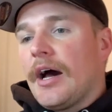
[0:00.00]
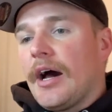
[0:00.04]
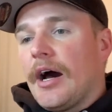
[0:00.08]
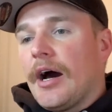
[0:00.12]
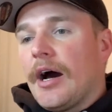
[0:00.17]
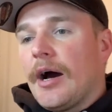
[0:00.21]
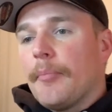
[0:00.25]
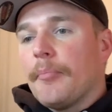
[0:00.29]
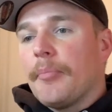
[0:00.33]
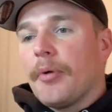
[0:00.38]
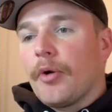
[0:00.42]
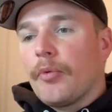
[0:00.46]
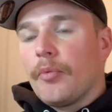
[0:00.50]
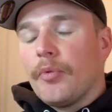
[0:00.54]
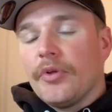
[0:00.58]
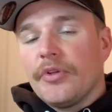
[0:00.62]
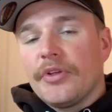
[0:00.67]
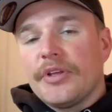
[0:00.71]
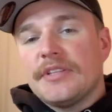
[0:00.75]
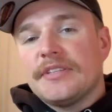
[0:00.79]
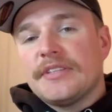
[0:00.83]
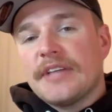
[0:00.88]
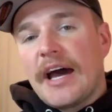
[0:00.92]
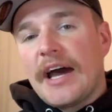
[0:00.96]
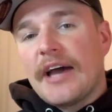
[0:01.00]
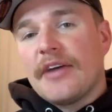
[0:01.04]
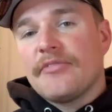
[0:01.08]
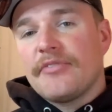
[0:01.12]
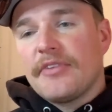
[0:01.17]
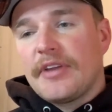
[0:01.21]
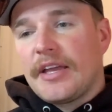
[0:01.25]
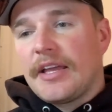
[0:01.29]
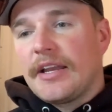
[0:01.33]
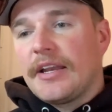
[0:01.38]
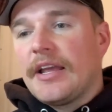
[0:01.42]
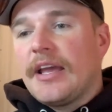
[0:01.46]
uh, but really
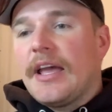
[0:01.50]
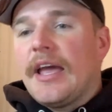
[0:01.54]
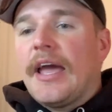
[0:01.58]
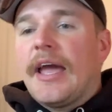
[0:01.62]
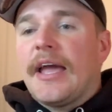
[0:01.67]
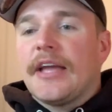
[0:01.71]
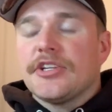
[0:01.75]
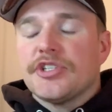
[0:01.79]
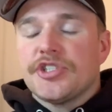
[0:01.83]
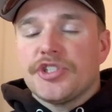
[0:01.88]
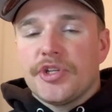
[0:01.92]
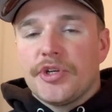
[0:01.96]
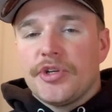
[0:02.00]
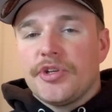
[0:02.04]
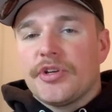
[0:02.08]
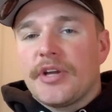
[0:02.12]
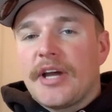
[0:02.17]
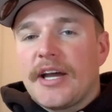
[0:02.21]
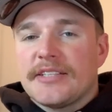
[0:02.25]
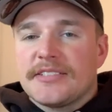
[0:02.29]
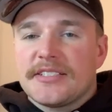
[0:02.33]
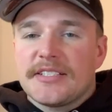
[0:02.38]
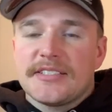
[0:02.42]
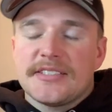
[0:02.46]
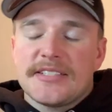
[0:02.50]
dive in and show you guys